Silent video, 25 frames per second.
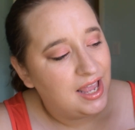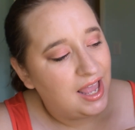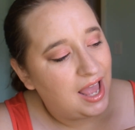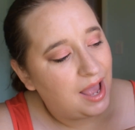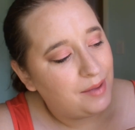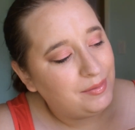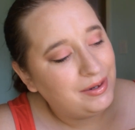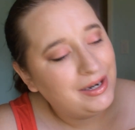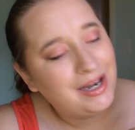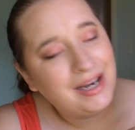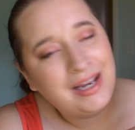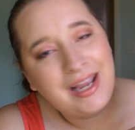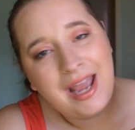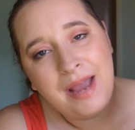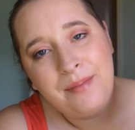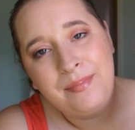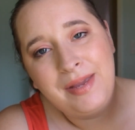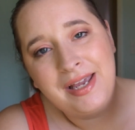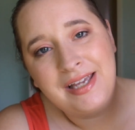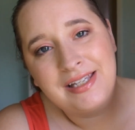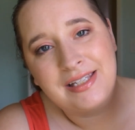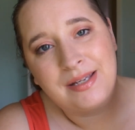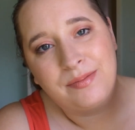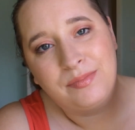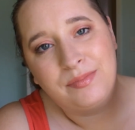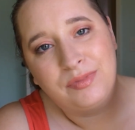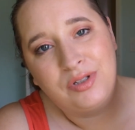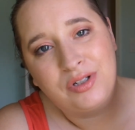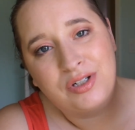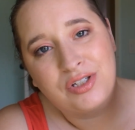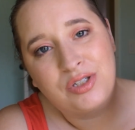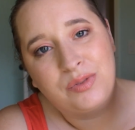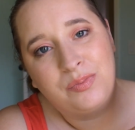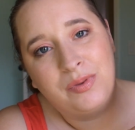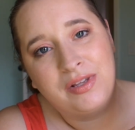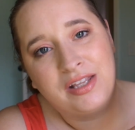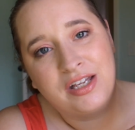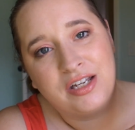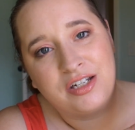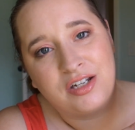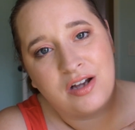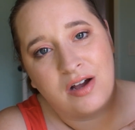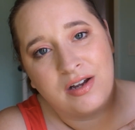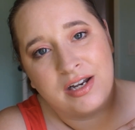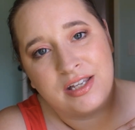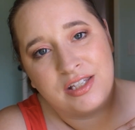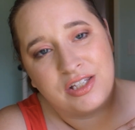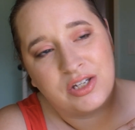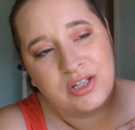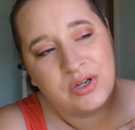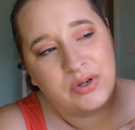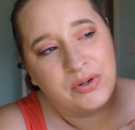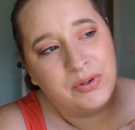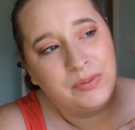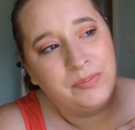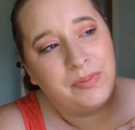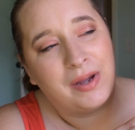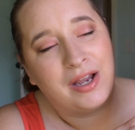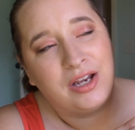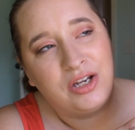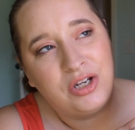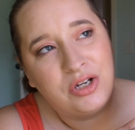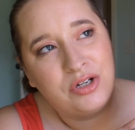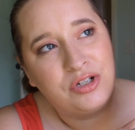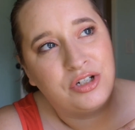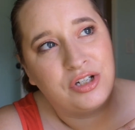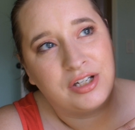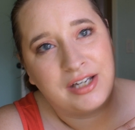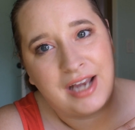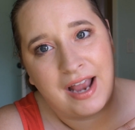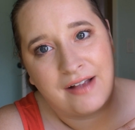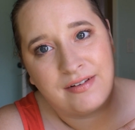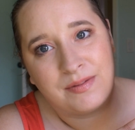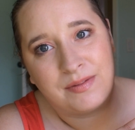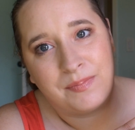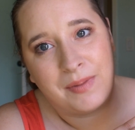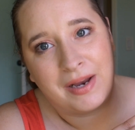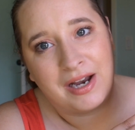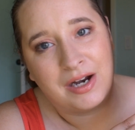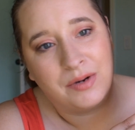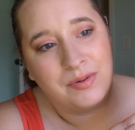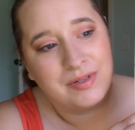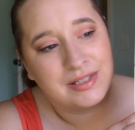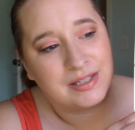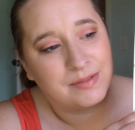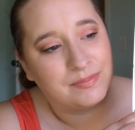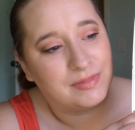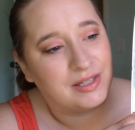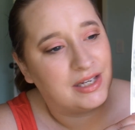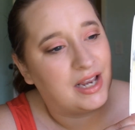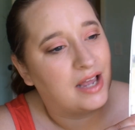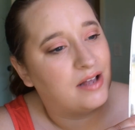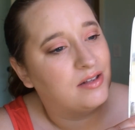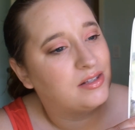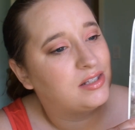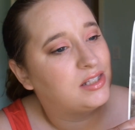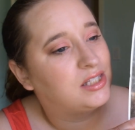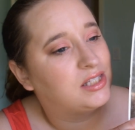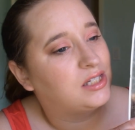I mean, I can make some looks with it on its own, but I usually have to pair it with something else.